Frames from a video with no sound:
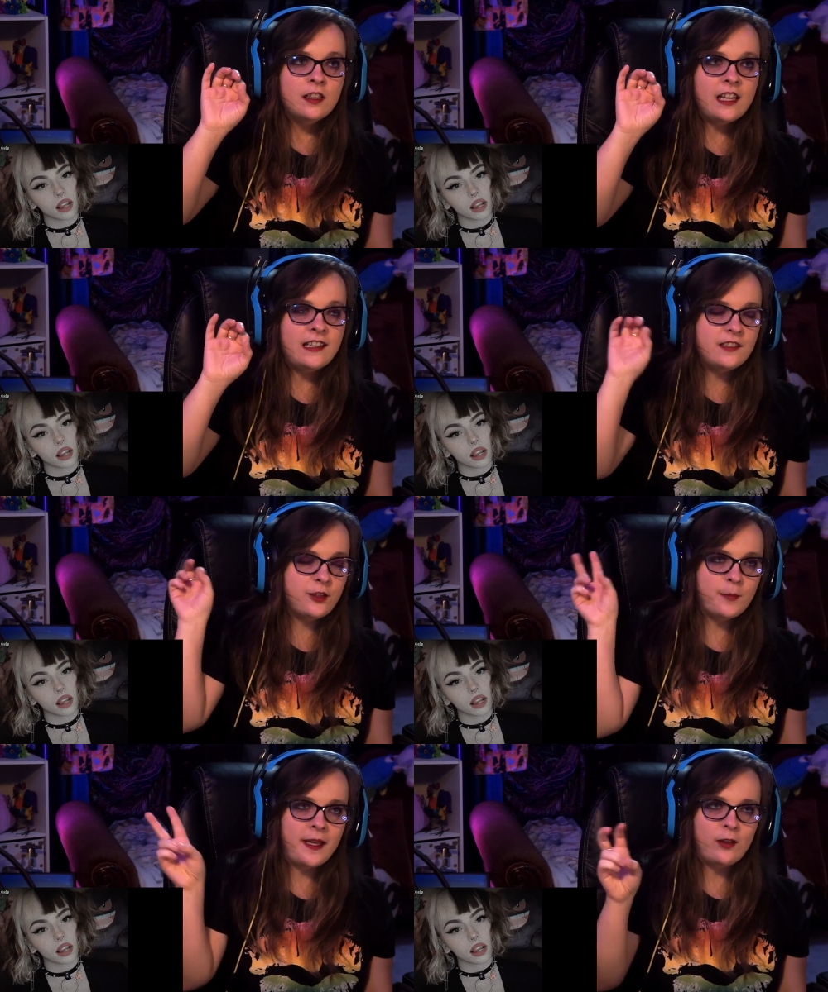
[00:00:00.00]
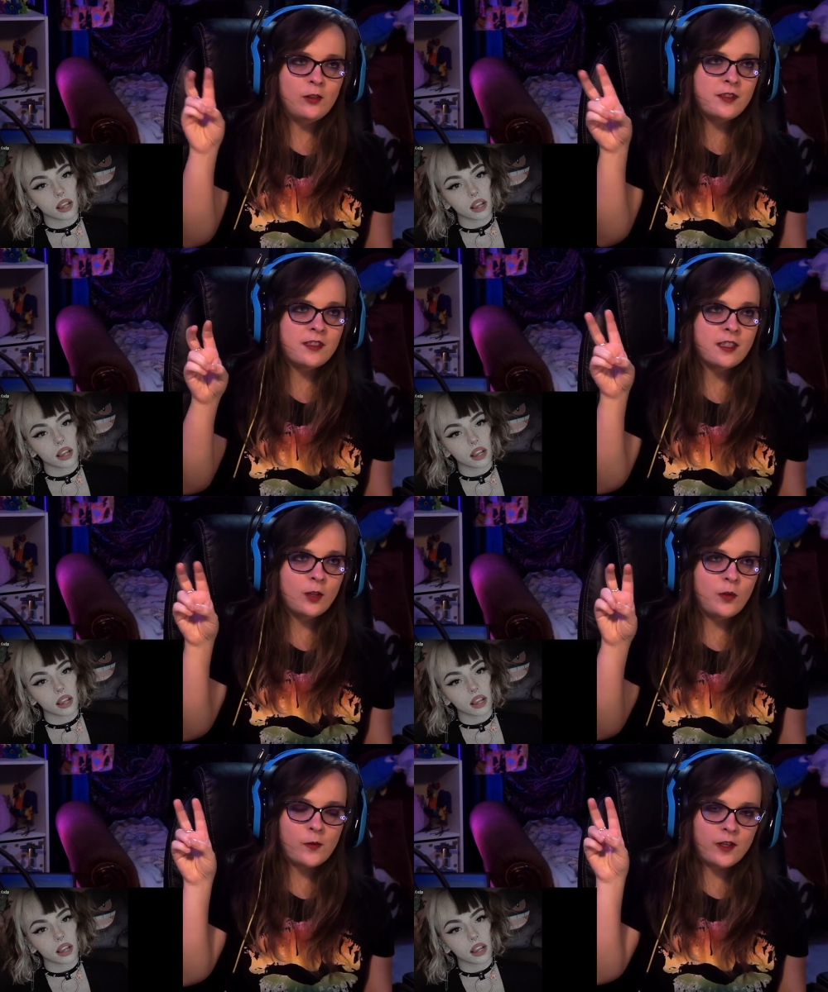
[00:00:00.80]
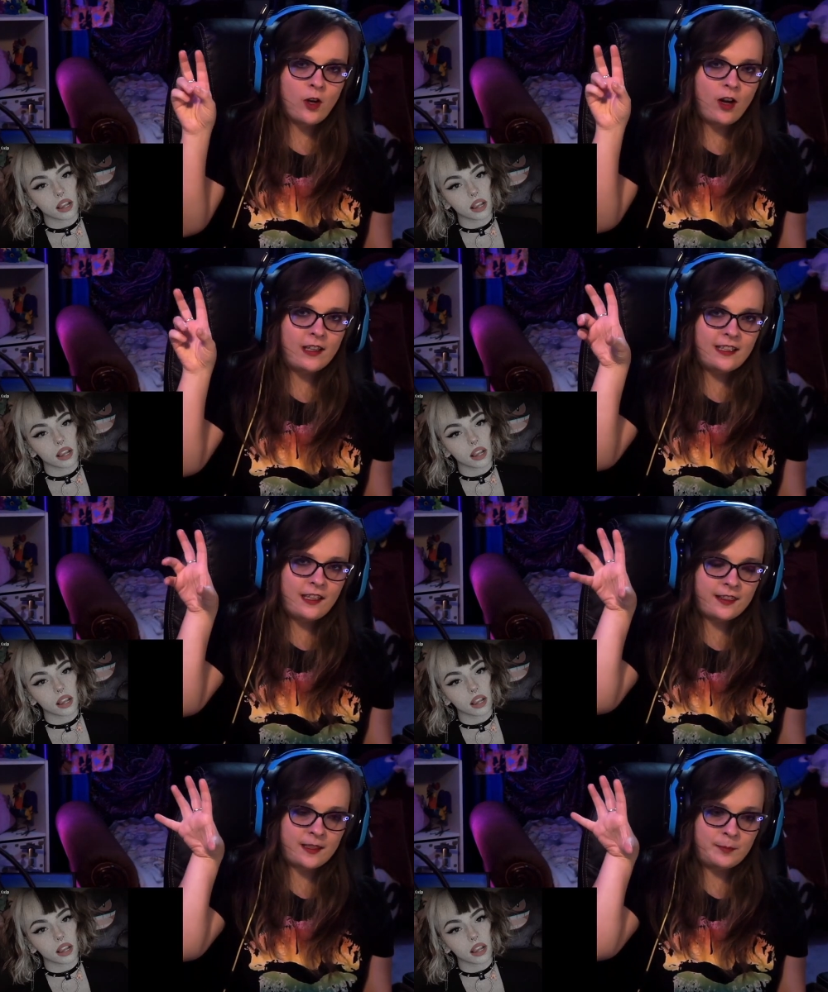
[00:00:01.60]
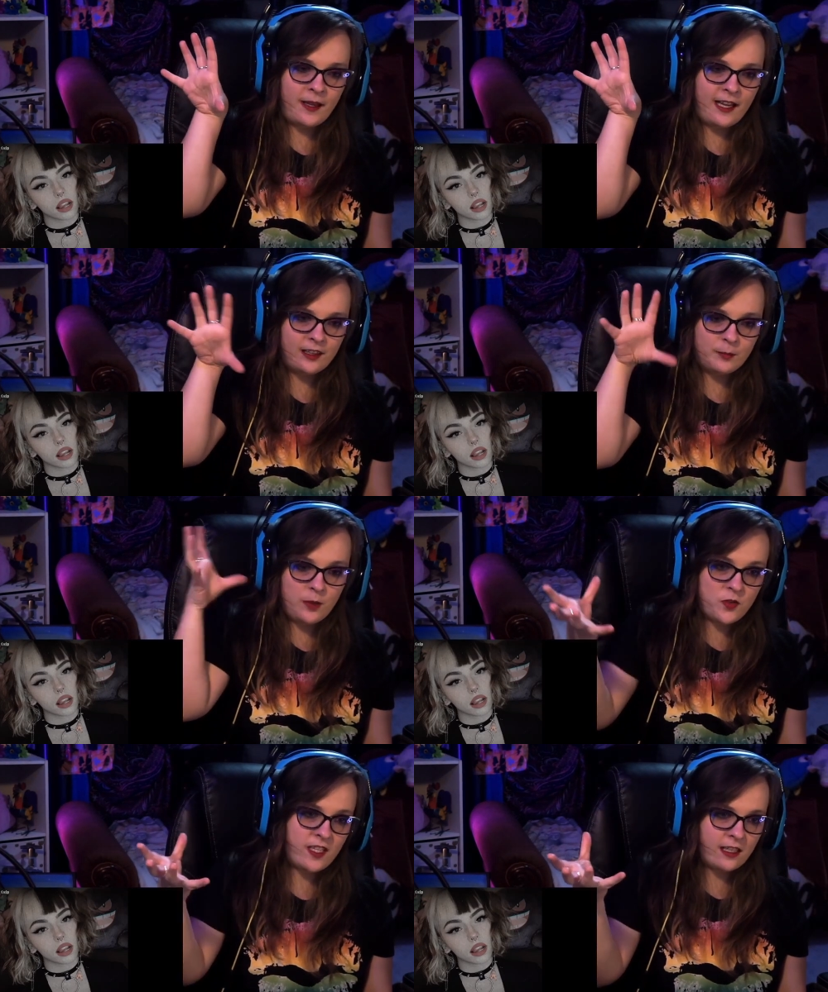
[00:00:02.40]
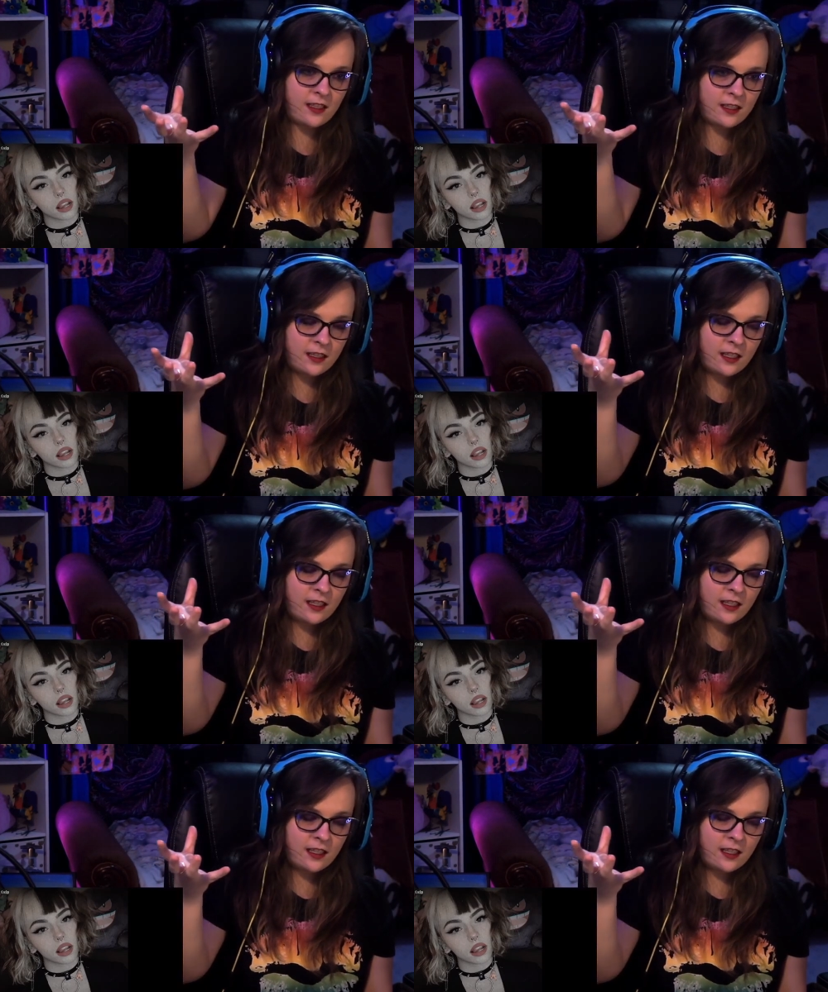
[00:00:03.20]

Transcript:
Speaker 1: instrumentals, what do you want to call it? The ba the music?